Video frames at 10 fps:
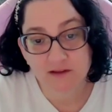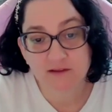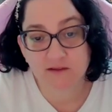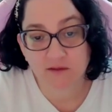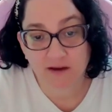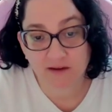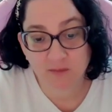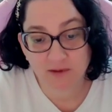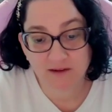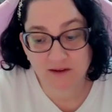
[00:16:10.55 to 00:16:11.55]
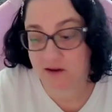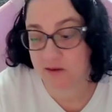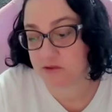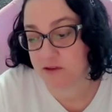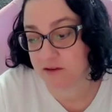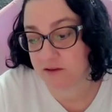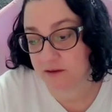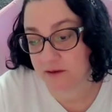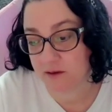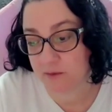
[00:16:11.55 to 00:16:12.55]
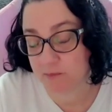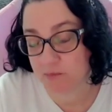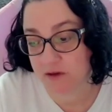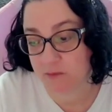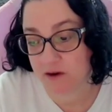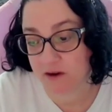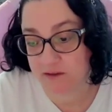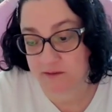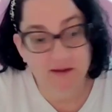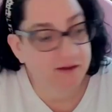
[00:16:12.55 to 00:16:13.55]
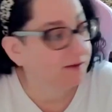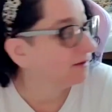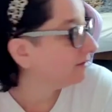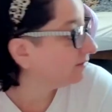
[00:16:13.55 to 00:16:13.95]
So that could be an option. But what I say is